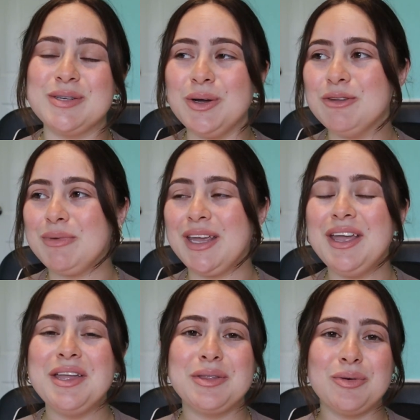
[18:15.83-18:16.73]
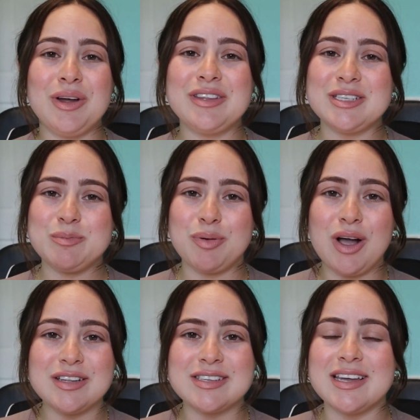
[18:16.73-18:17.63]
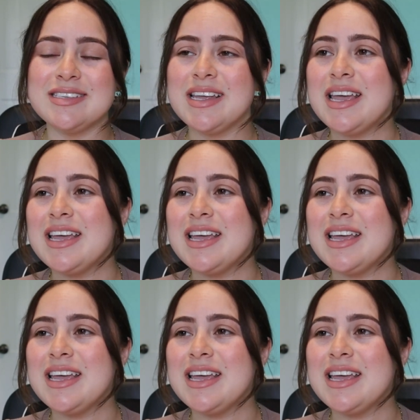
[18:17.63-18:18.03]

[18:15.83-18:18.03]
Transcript: told me throughout this process